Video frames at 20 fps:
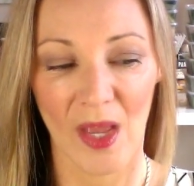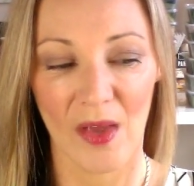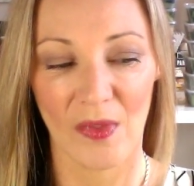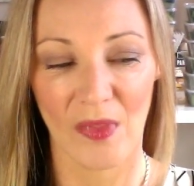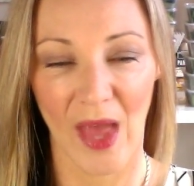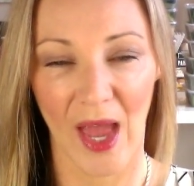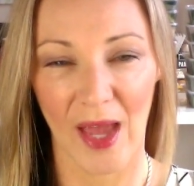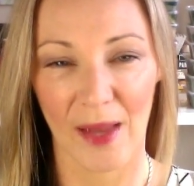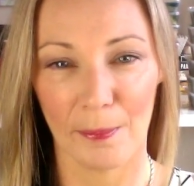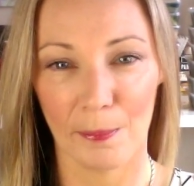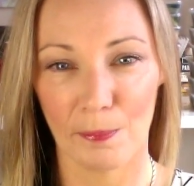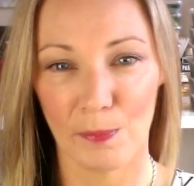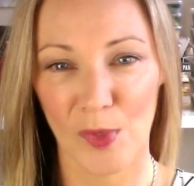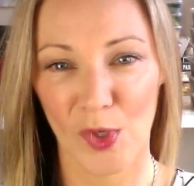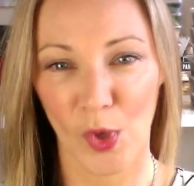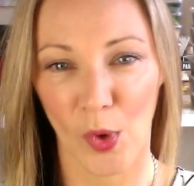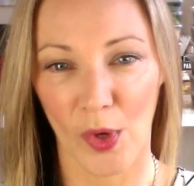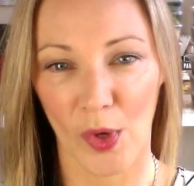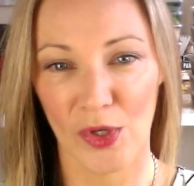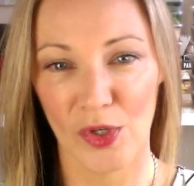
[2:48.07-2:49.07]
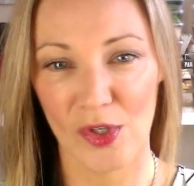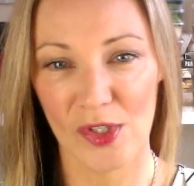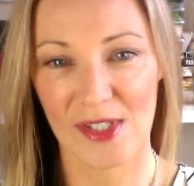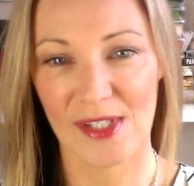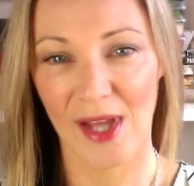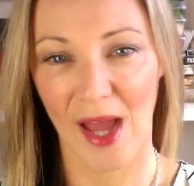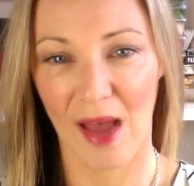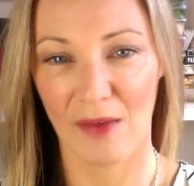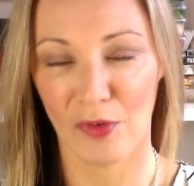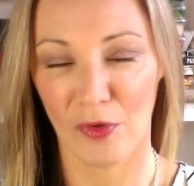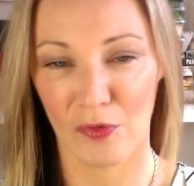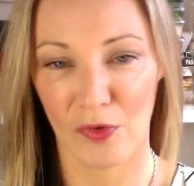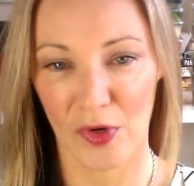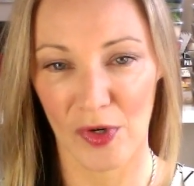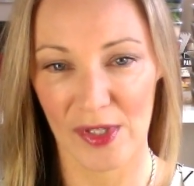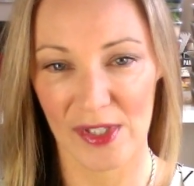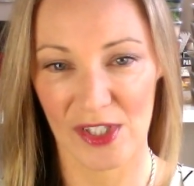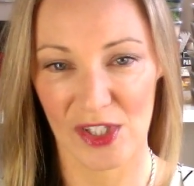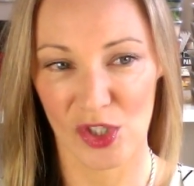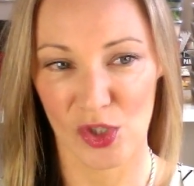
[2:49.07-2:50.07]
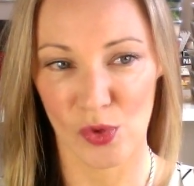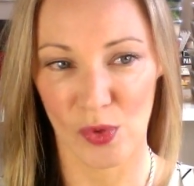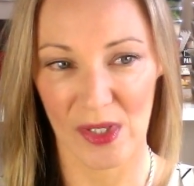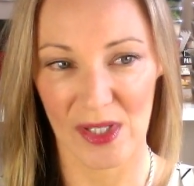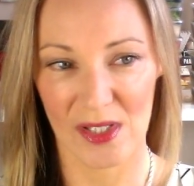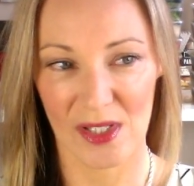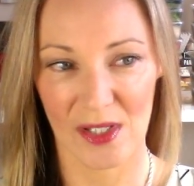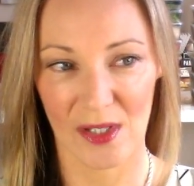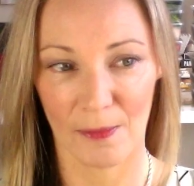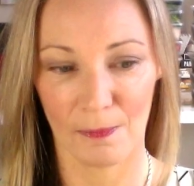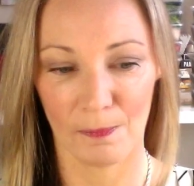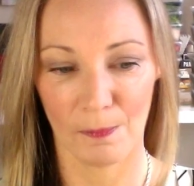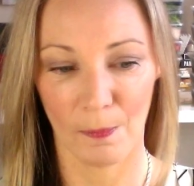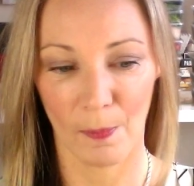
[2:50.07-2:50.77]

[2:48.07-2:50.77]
that, I used to have a very strict